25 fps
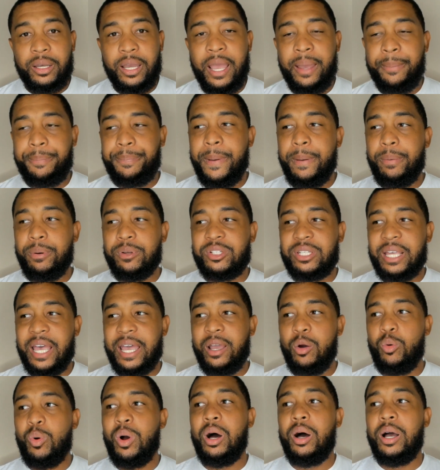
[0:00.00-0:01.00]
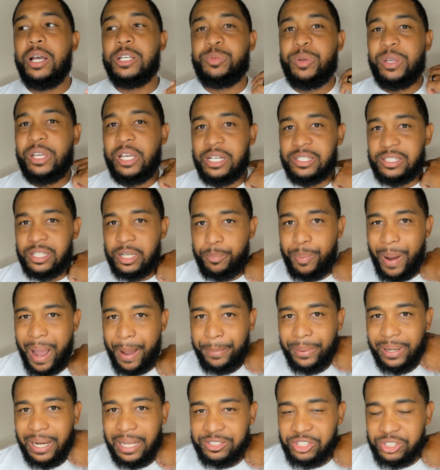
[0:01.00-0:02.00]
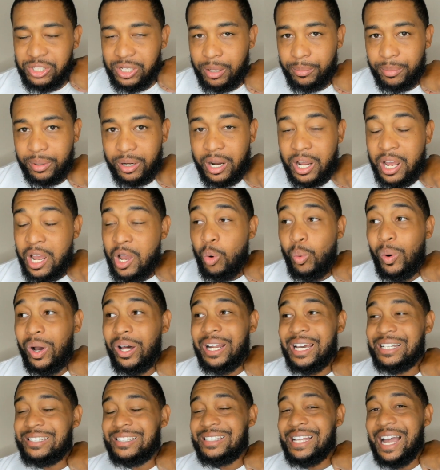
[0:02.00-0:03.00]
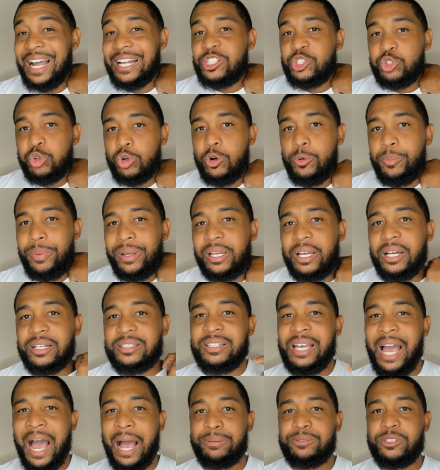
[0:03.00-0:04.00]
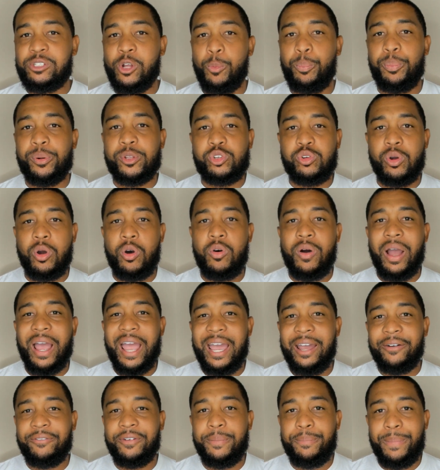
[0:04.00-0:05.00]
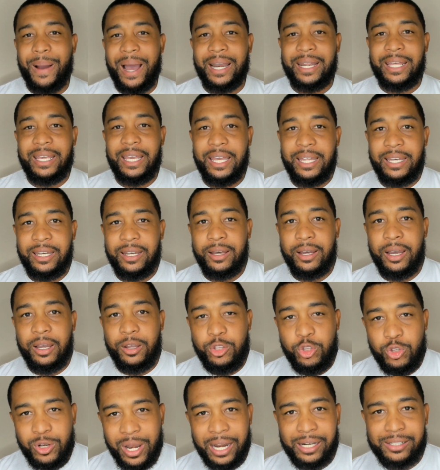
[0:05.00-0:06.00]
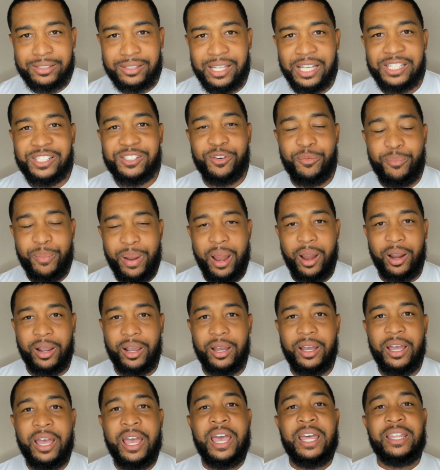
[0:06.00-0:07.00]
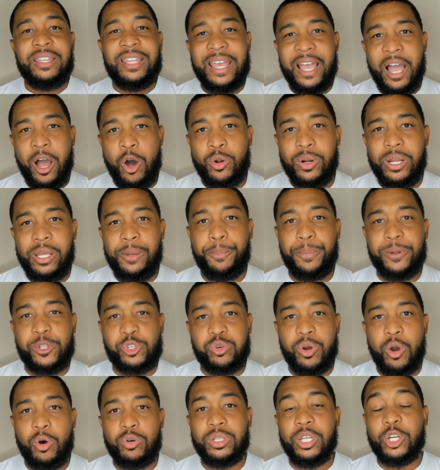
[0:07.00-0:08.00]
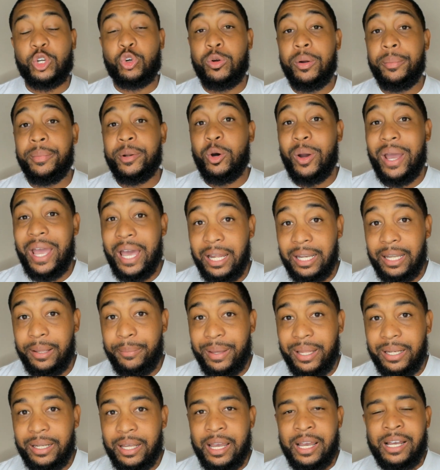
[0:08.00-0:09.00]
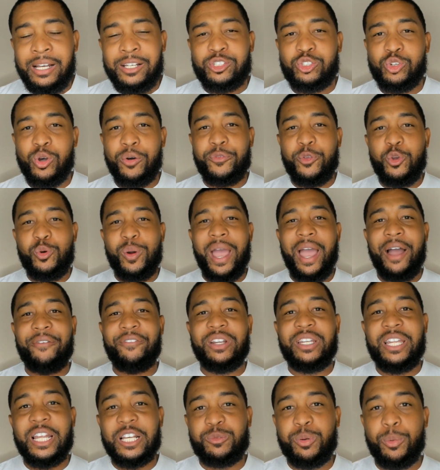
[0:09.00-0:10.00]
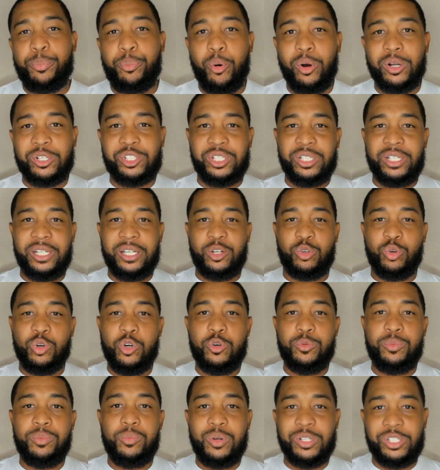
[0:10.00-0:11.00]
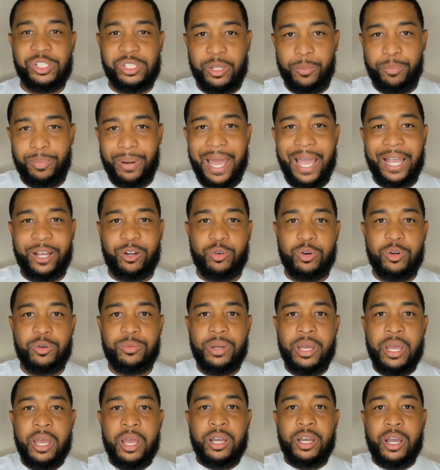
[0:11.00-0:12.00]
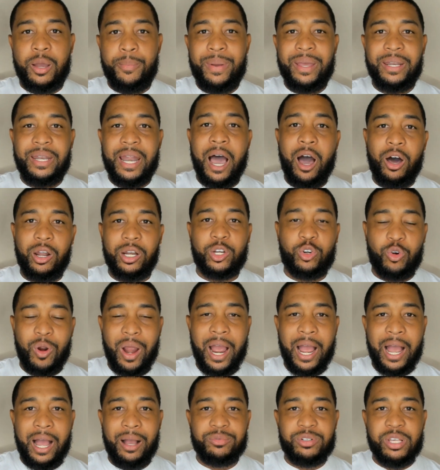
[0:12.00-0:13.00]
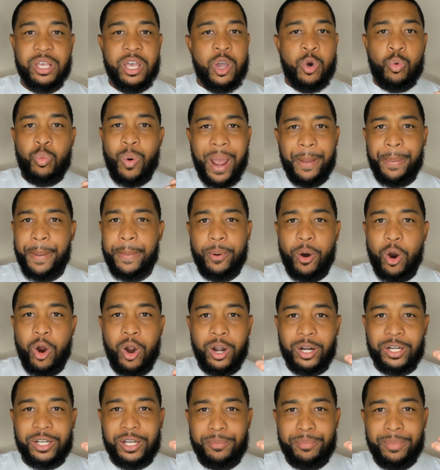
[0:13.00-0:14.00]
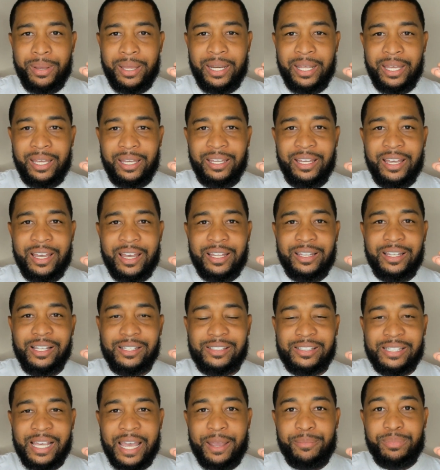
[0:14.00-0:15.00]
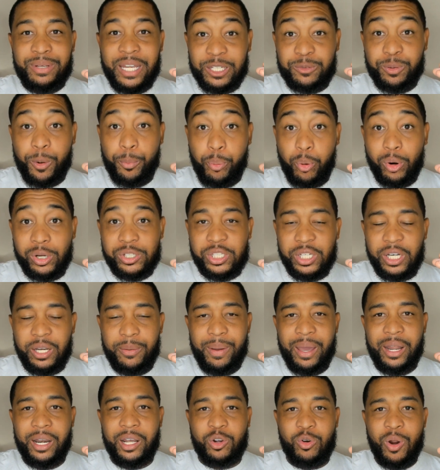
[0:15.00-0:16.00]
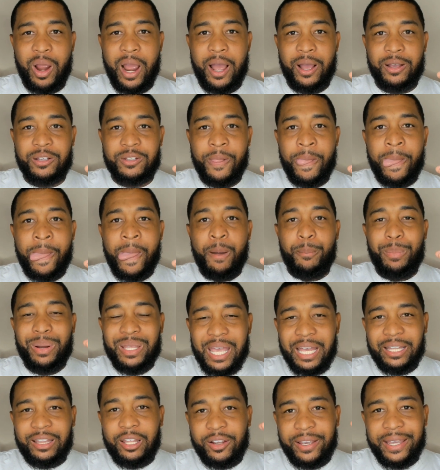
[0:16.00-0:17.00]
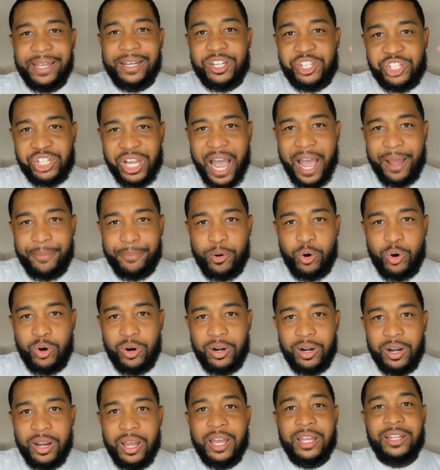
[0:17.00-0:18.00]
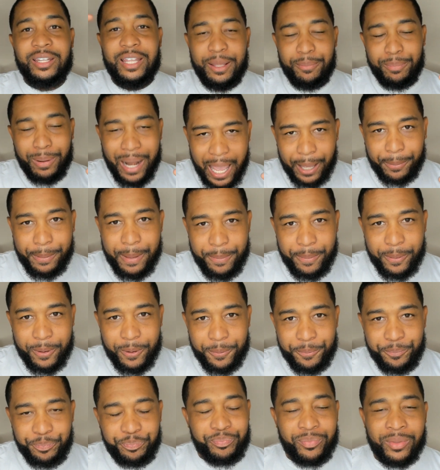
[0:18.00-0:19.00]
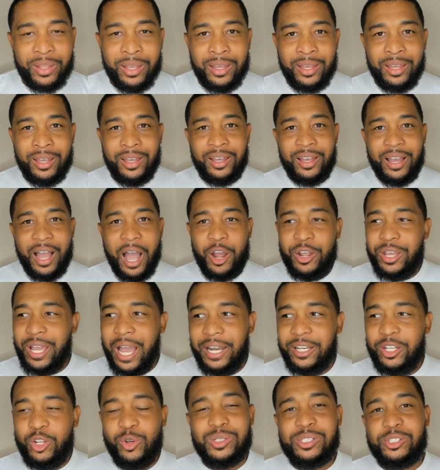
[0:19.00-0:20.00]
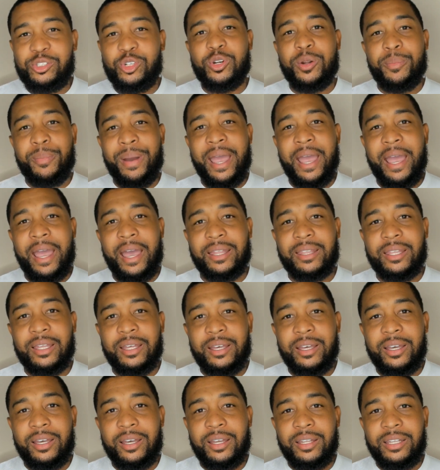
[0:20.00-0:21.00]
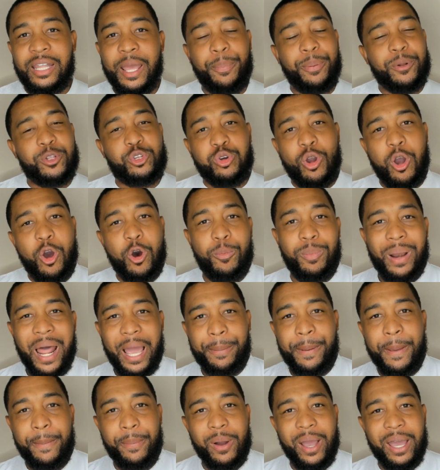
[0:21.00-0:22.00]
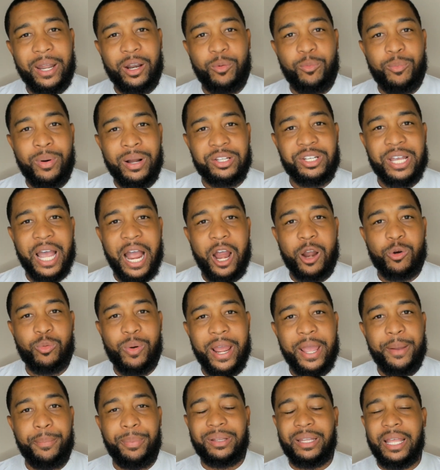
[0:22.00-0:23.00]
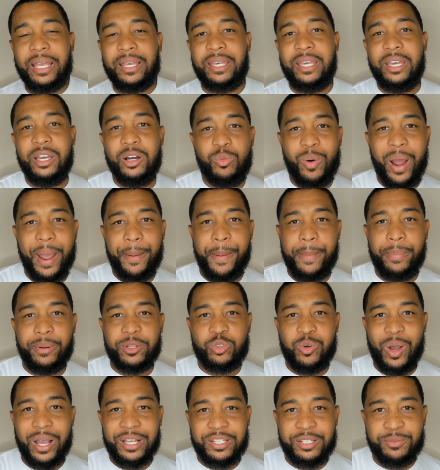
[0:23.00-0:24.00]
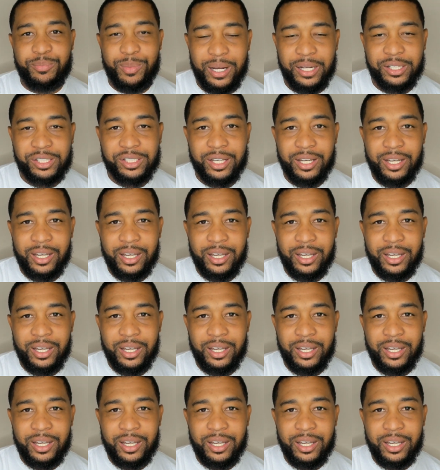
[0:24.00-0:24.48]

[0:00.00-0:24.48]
And people say, well, it's because of the population number. Well, that's not true, because cops don't patrol everybody in the United States of America. They only patrol the criminal element. So if you have a disproportionate group, which is the black group, committing all the crimes, white people aren't committing the same disproportionate amount of crimes, but yet they're getting shot more than black people. All you gotta do is do the math. They patrol black people at a much higher rate, but they kill white people twice as much.